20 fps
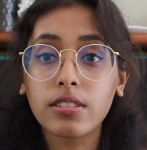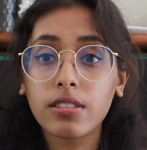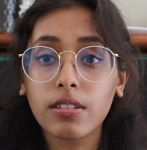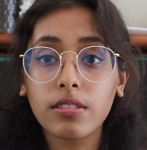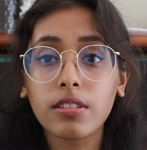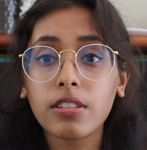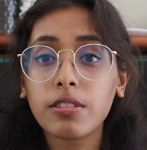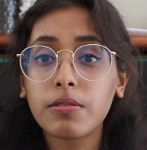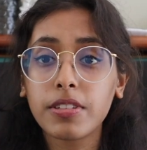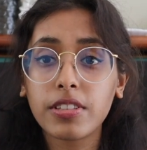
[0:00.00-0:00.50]
So
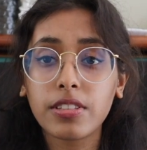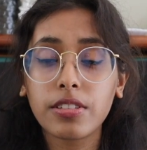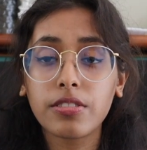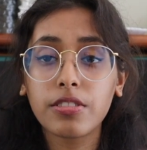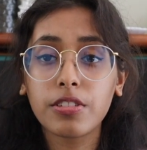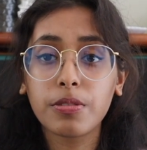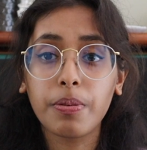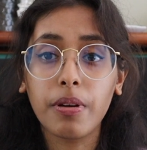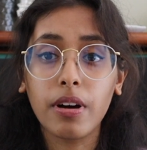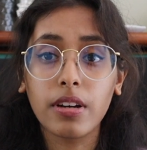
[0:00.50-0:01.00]
these
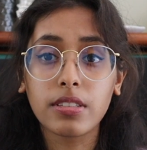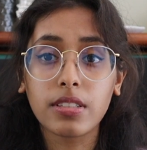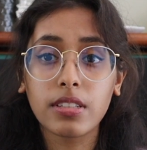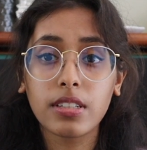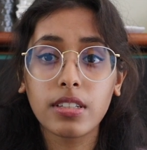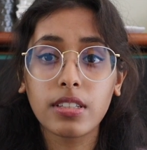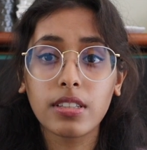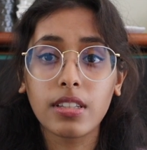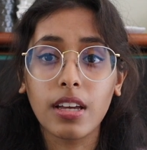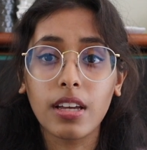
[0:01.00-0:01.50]
researchers
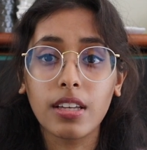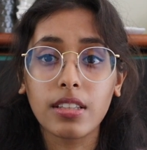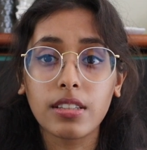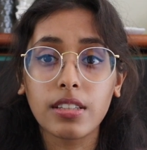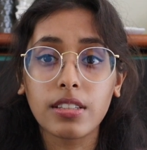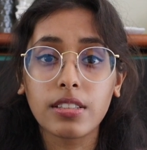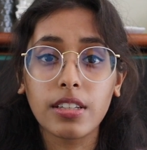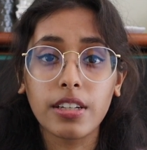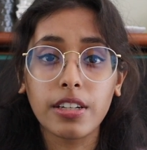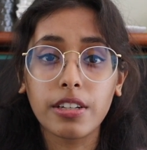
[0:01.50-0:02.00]
posited that
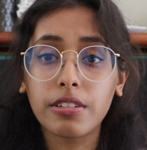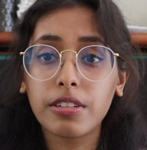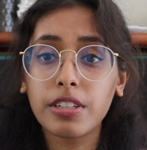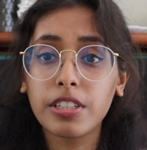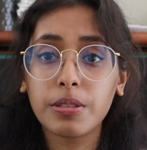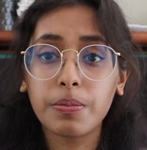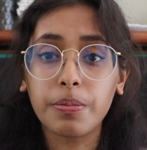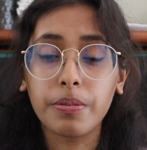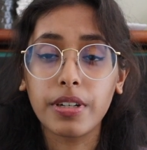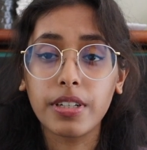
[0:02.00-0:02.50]
this
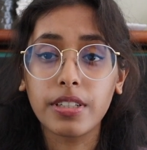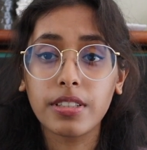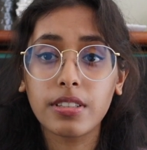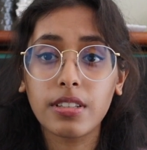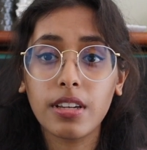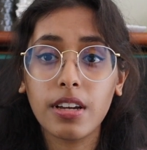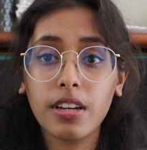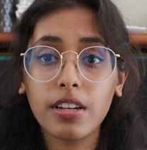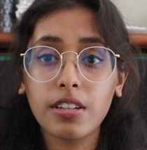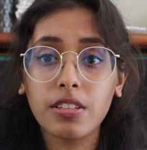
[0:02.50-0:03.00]
increased brain
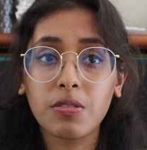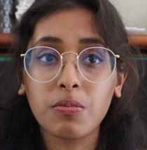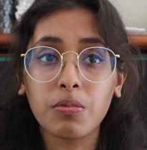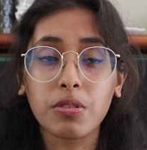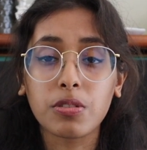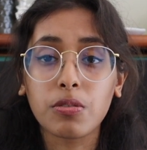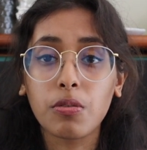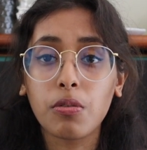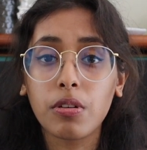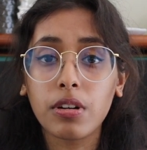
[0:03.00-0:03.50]
size
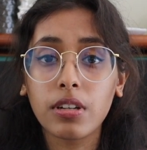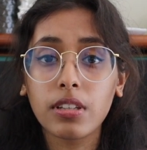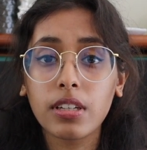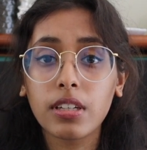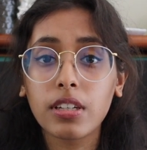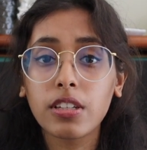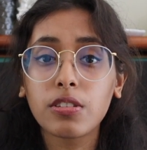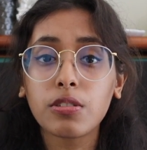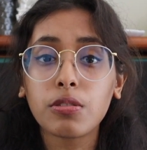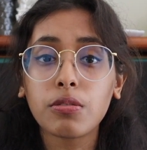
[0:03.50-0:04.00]
was correlated